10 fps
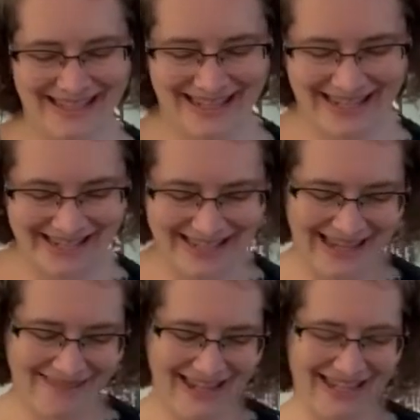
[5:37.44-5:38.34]
And as I
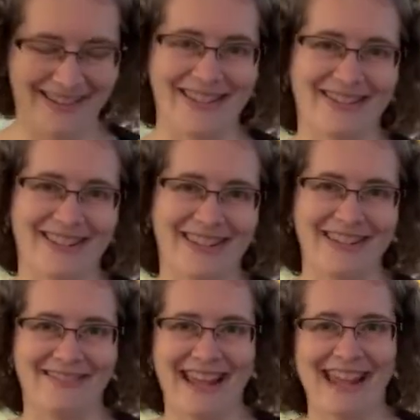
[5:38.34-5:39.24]
said, we can also just
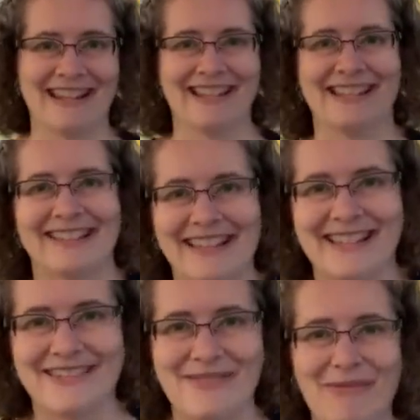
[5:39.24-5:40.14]
do hands. So
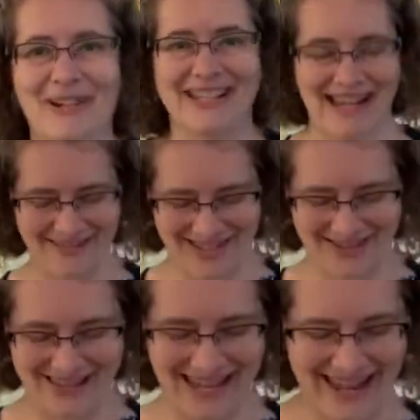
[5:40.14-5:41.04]
let's do it one more time
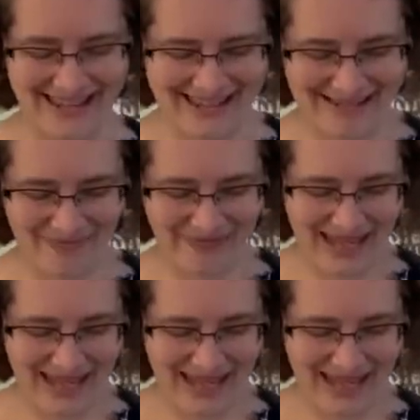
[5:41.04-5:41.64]
just with hands.